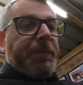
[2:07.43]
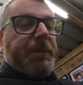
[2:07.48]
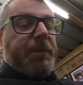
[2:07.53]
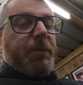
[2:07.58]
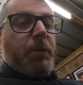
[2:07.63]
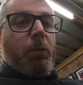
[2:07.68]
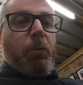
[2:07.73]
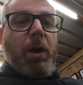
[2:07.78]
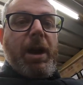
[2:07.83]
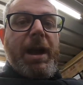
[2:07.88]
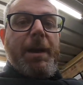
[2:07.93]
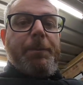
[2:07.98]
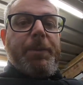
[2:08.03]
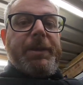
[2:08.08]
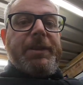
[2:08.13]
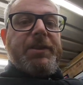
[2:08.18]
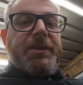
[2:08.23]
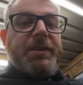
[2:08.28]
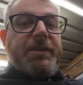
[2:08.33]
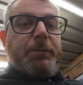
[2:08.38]
So what
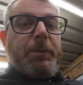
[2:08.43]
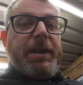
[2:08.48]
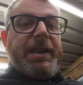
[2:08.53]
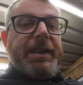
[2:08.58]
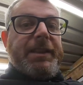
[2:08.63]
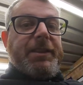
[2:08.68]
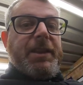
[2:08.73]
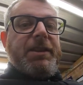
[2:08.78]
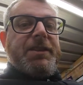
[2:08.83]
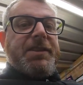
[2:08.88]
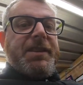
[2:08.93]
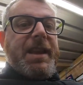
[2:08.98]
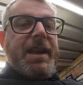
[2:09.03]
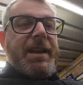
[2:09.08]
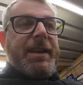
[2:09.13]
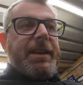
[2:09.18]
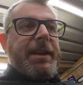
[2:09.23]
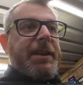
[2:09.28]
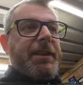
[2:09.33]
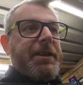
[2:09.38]
happens when it does
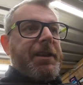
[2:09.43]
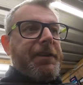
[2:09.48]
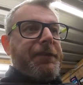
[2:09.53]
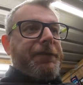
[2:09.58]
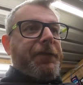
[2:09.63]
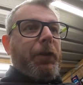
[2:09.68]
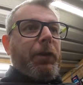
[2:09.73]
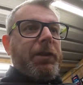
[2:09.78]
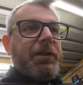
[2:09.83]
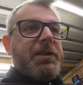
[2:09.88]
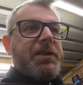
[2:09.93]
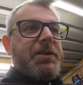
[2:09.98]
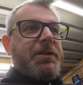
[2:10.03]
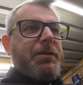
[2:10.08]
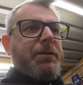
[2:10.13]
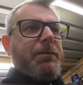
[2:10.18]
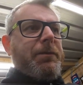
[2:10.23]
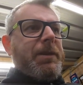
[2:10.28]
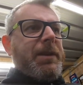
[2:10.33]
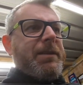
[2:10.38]
that, it defaults
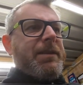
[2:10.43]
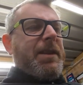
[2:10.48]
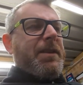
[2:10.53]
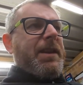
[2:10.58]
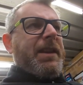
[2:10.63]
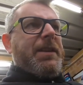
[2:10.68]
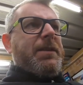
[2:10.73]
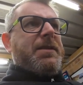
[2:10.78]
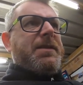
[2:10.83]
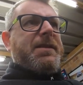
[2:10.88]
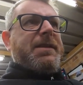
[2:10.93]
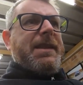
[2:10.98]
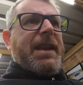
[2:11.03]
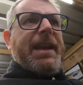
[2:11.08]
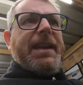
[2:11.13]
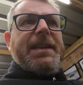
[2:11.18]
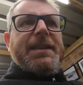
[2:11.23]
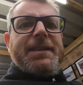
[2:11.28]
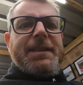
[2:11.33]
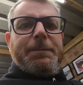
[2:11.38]
to, I think it's
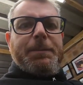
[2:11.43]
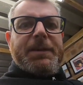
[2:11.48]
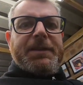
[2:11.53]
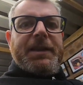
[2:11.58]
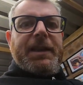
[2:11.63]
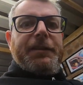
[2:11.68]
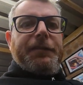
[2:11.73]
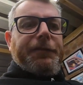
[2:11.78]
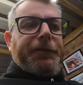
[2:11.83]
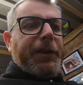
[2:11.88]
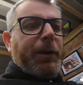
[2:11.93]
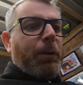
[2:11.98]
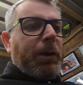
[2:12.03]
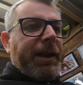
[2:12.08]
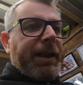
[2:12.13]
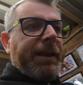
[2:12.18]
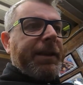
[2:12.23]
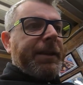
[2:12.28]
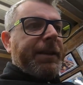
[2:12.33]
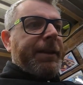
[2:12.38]
90%
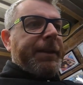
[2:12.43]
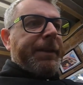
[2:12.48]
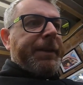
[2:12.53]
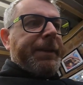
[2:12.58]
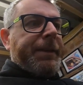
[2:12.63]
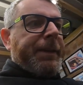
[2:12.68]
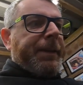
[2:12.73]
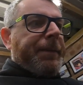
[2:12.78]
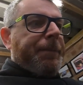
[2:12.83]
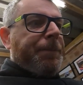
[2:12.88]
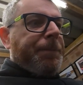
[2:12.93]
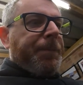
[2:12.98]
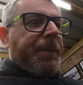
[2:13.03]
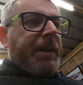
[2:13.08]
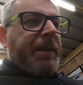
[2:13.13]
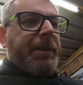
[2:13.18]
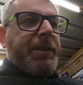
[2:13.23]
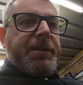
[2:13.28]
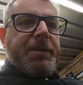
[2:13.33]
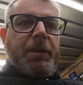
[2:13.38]
fueling
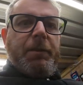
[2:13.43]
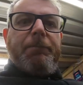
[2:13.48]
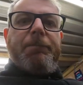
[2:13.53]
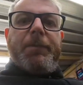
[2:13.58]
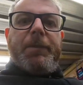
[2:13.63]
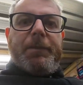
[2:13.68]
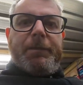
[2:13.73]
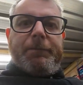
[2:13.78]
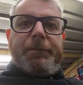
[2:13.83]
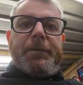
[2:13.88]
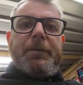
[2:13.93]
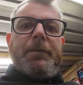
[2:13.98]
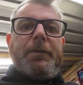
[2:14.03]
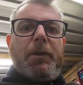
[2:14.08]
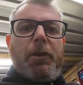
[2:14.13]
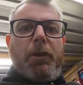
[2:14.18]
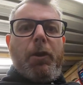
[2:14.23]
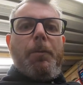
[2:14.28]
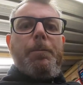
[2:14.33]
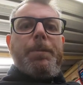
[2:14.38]
to
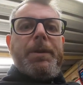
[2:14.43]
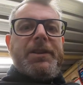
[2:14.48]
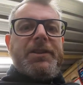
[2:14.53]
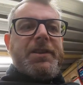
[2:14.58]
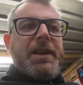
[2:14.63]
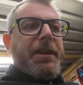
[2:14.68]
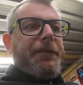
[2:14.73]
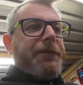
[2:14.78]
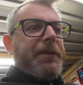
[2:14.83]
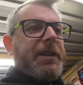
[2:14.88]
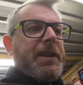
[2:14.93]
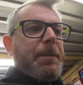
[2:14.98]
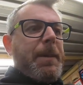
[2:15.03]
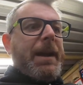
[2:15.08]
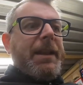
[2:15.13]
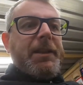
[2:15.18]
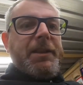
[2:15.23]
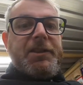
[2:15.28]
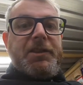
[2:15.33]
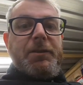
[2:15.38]
compensate for
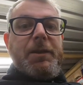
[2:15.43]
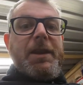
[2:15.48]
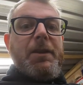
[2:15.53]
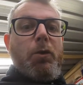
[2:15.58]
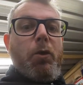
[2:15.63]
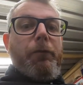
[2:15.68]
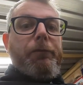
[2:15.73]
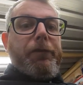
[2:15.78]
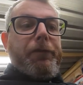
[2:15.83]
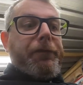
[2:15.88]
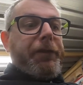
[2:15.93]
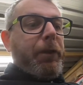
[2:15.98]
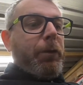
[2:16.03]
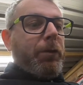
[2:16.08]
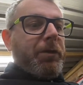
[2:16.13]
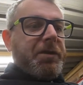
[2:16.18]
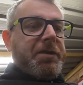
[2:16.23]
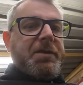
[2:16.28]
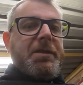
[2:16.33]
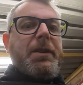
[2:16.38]
demand, so it
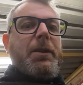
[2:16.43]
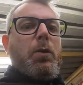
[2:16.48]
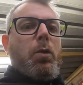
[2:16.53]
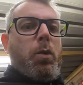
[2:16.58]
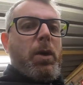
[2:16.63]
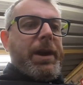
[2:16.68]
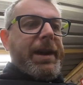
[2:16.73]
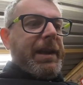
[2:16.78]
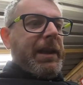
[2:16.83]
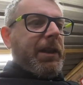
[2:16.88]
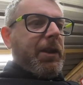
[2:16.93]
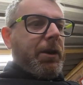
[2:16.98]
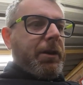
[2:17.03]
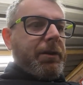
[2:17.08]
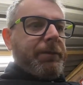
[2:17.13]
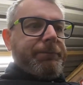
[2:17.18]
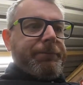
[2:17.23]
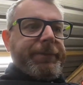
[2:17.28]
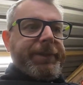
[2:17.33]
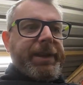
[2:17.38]
overfuels quite a
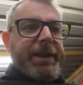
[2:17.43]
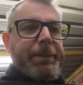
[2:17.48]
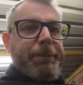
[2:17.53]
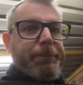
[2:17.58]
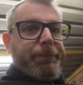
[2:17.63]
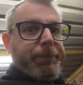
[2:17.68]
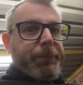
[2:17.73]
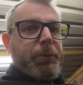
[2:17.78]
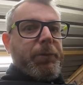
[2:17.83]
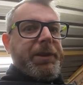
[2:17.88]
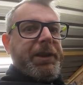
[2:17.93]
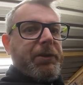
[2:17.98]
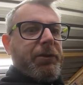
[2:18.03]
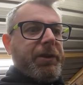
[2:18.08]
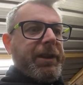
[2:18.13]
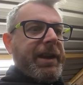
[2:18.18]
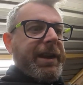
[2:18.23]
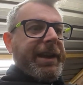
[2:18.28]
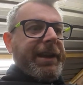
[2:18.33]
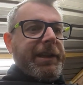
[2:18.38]
lot when you're
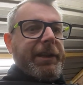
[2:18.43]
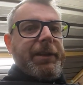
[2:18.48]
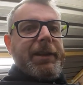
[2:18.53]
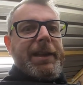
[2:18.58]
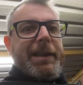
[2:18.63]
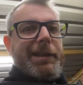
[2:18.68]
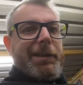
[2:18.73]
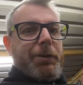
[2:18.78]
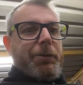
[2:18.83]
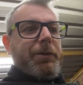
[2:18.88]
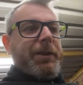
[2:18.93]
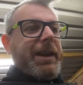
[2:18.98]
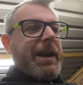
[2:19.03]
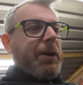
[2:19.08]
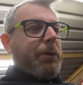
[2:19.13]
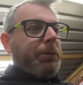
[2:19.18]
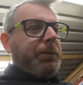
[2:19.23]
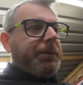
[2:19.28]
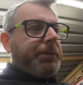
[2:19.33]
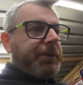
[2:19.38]
on idle and low
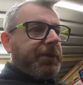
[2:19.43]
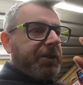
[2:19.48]
down.